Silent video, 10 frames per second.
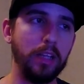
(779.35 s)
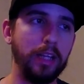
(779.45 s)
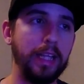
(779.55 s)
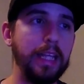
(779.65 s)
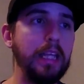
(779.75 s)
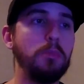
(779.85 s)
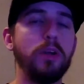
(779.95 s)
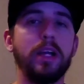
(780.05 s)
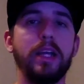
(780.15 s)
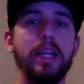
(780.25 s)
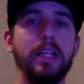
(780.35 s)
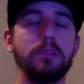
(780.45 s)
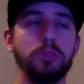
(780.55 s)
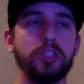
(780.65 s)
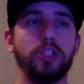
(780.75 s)
he
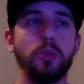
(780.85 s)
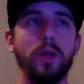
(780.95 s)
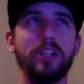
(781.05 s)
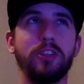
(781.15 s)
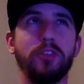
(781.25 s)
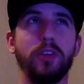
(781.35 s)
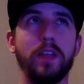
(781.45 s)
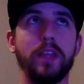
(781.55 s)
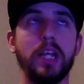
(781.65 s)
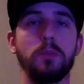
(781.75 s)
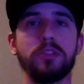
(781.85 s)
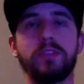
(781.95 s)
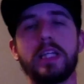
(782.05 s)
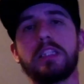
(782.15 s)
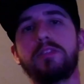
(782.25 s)
was the director for, I think it was
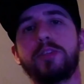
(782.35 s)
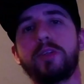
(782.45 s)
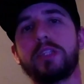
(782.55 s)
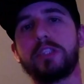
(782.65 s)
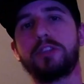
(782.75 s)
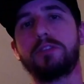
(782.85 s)
Fast and Furious and Too